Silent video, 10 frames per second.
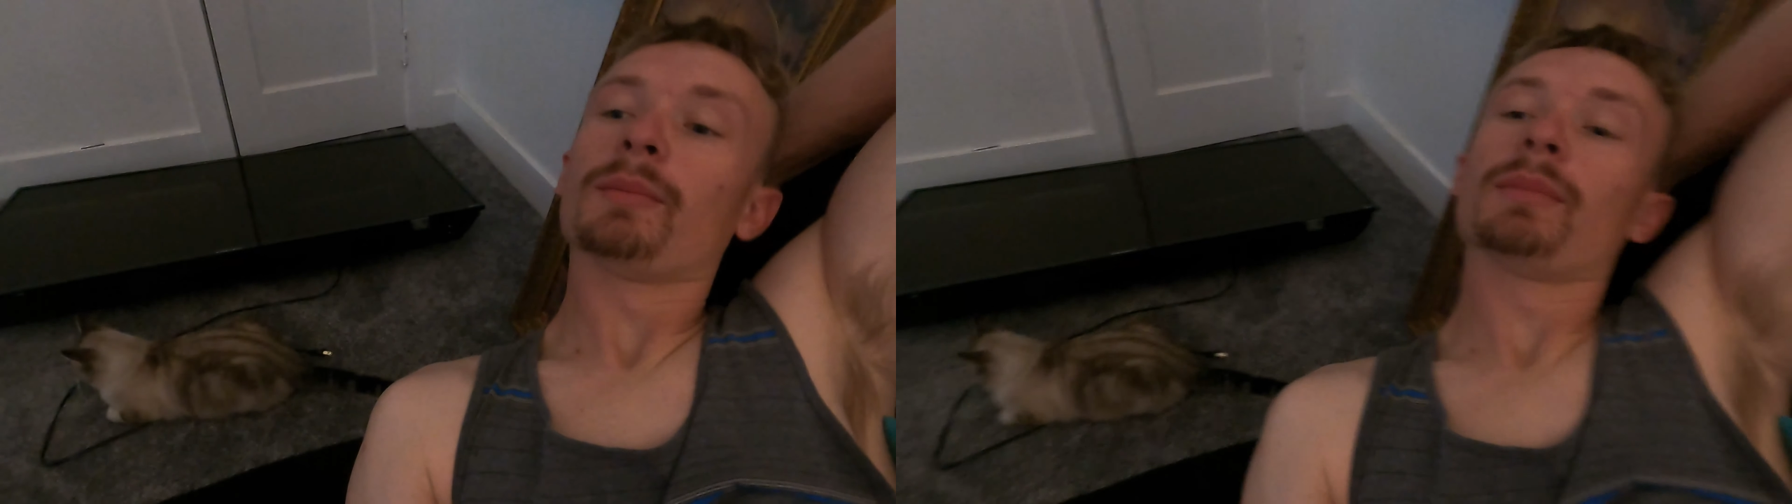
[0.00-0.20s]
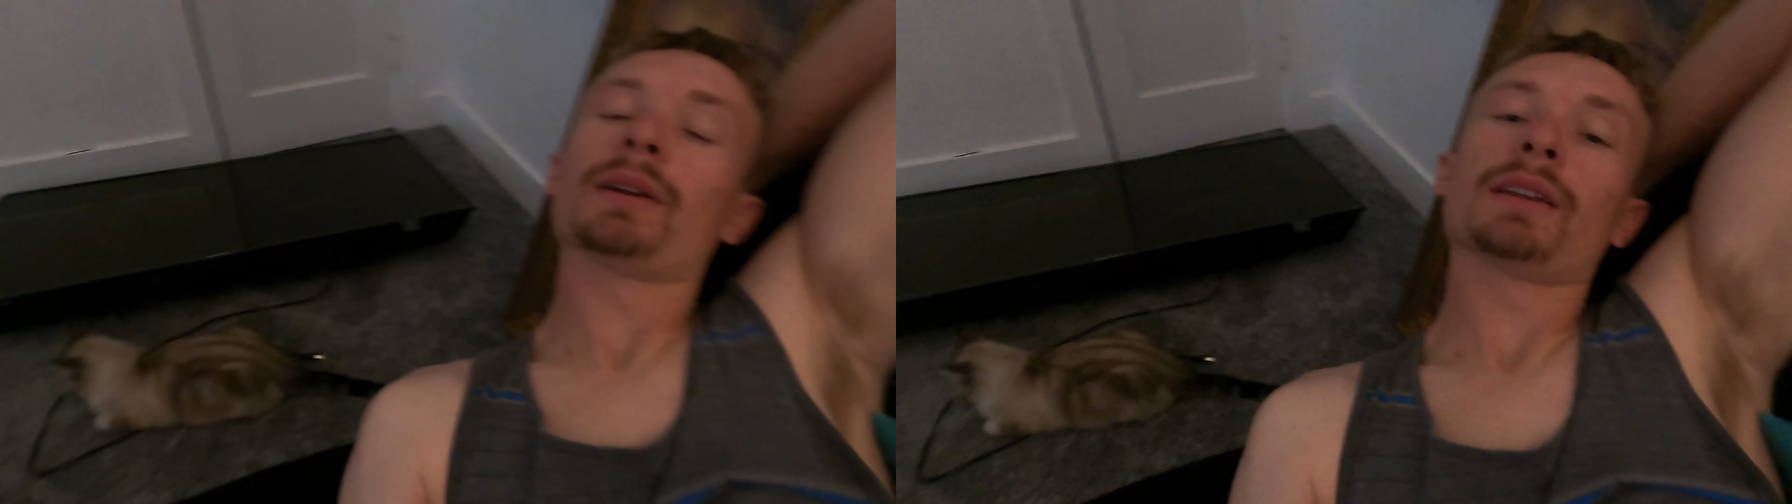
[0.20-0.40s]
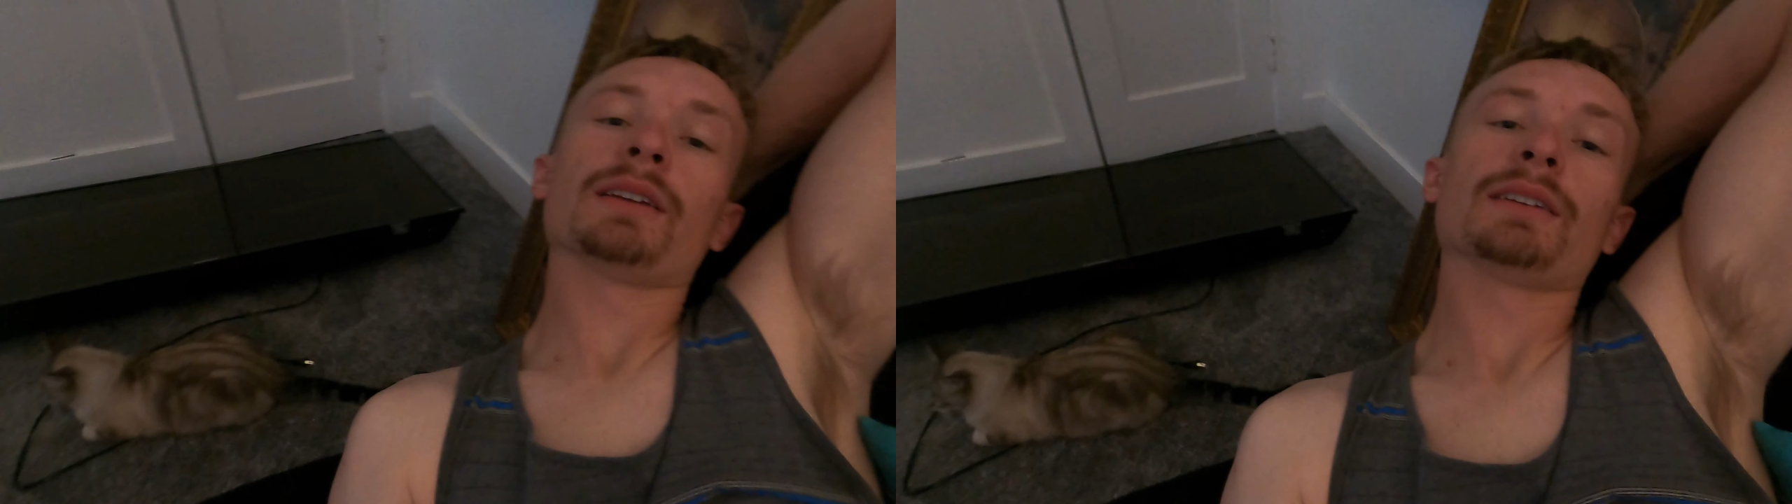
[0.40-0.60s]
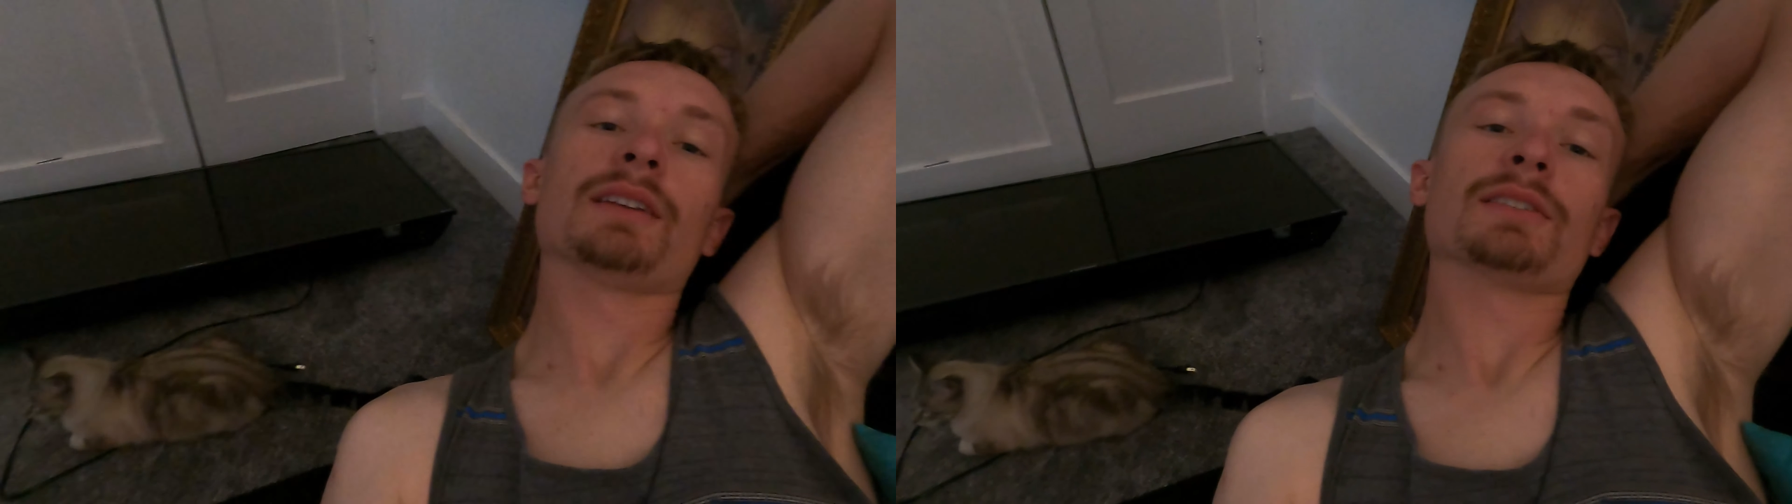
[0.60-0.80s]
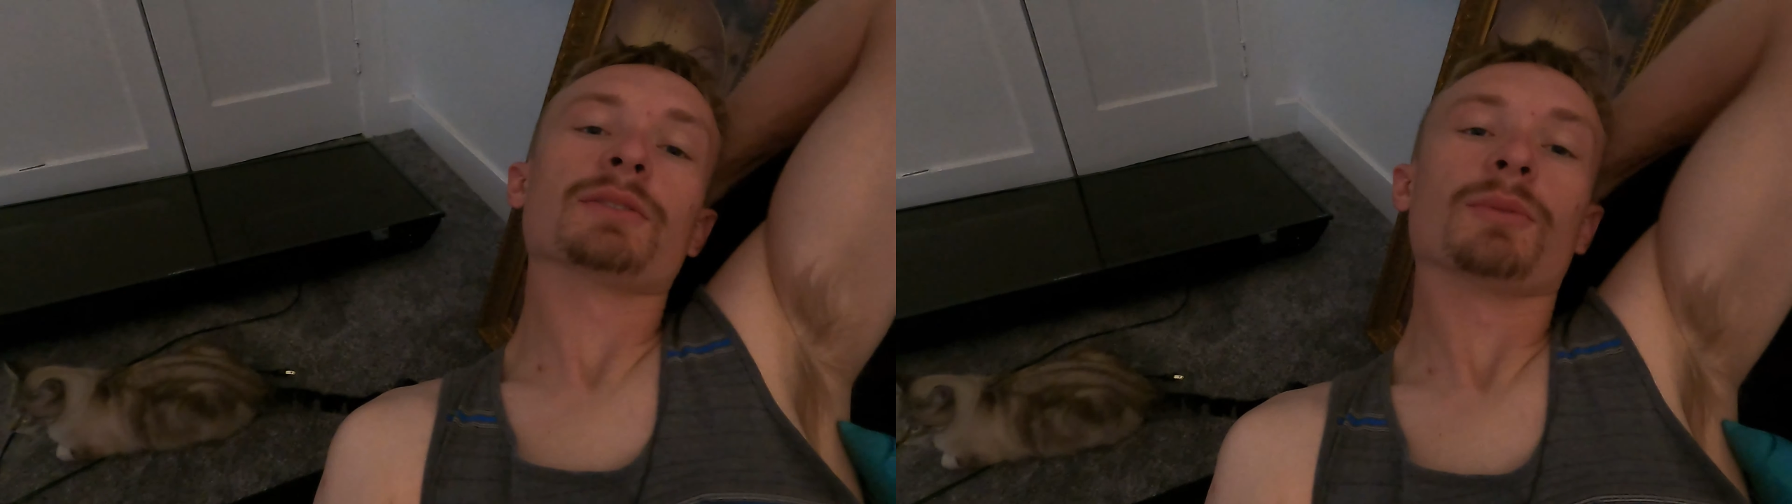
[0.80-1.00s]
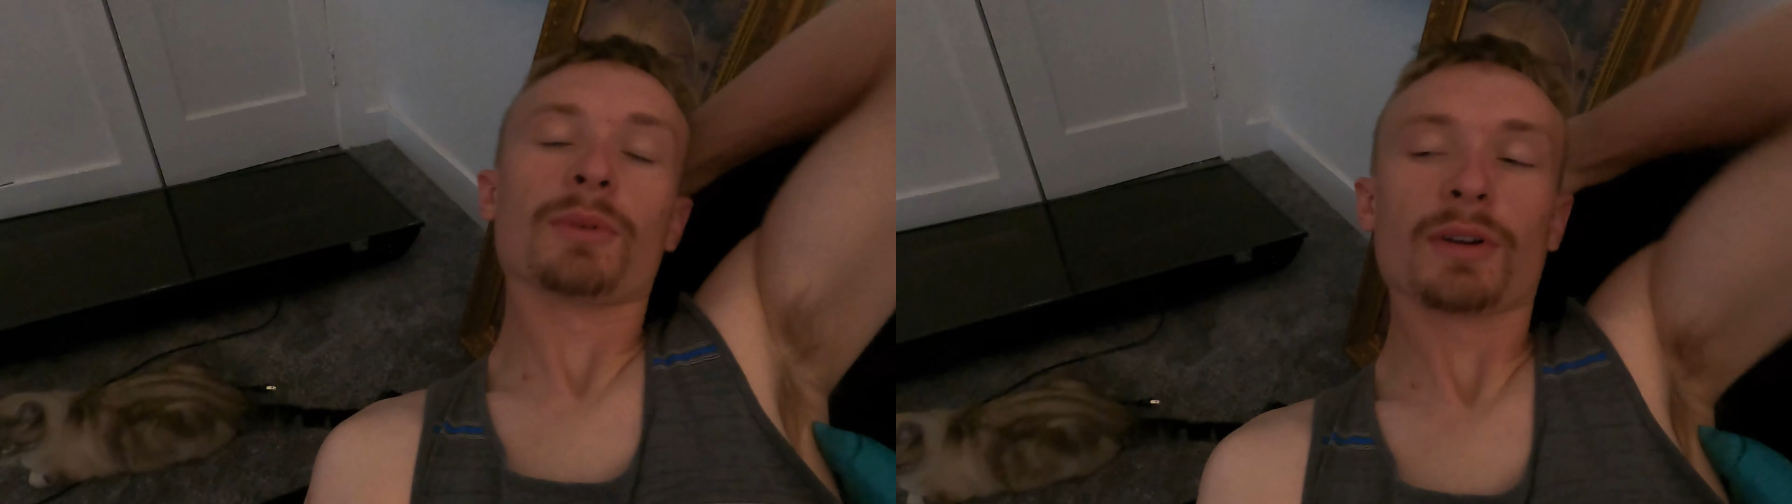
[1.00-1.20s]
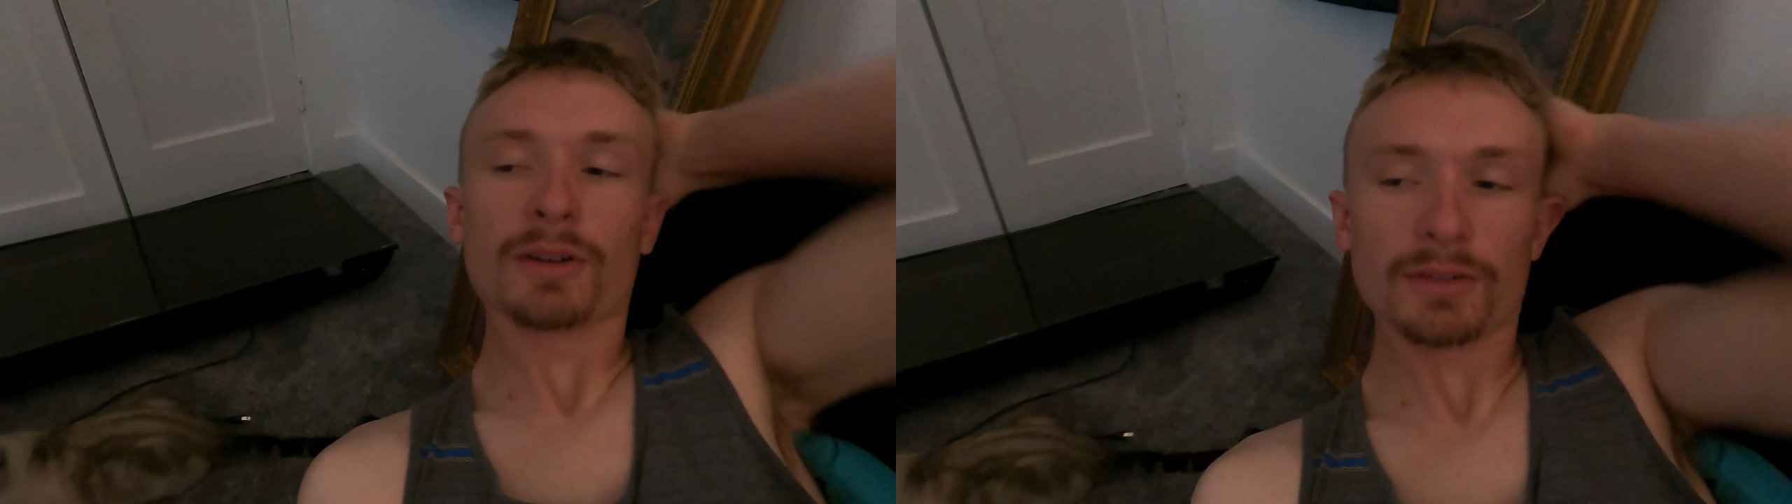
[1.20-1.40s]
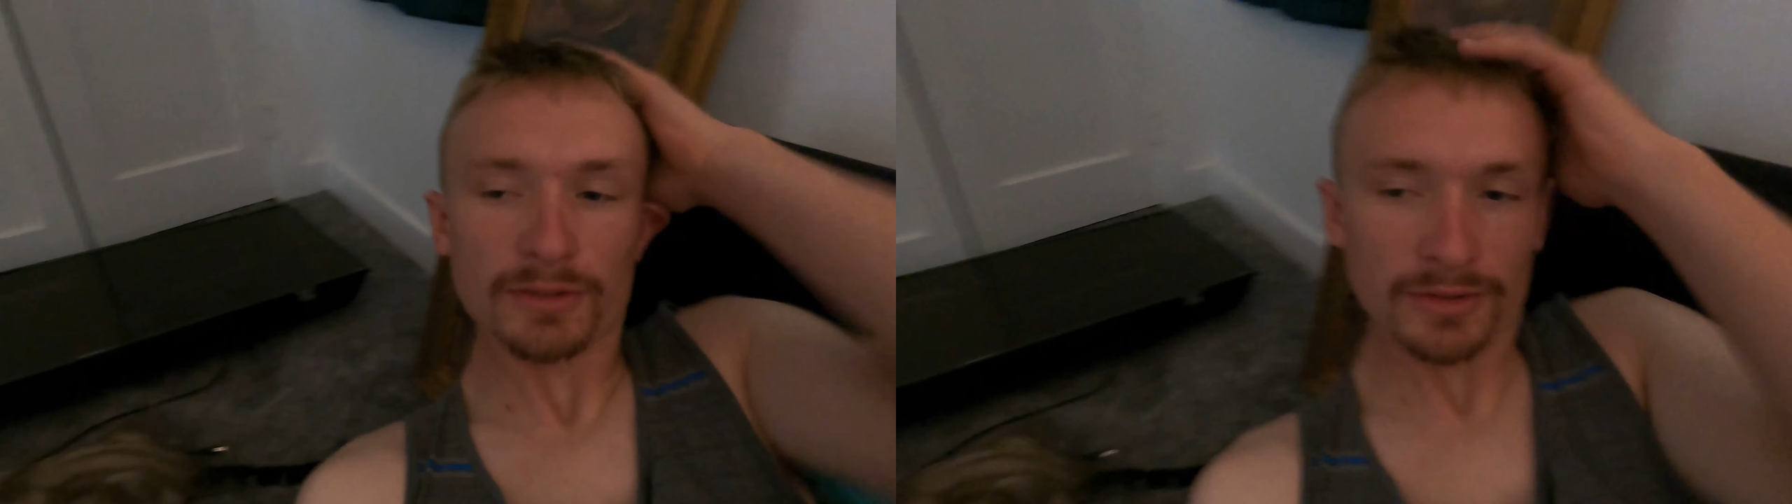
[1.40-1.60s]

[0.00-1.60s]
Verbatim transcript: but it doesn't work,